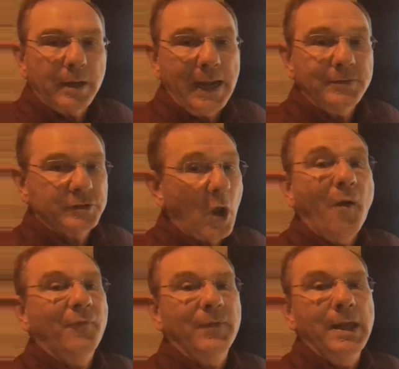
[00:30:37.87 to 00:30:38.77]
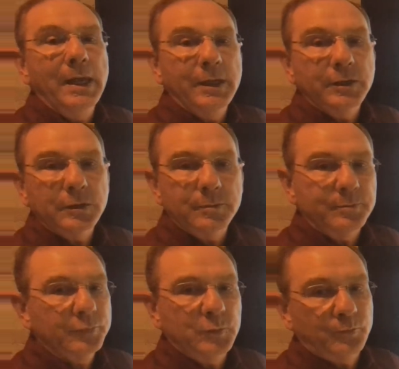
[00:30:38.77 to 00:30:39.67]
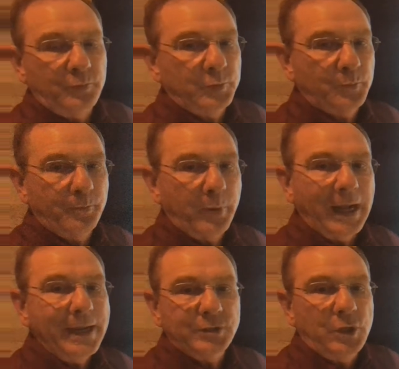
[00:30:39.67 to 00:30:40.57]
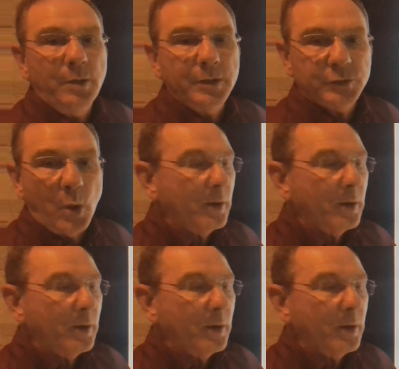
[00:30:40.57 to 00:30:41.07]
a soft place due to soil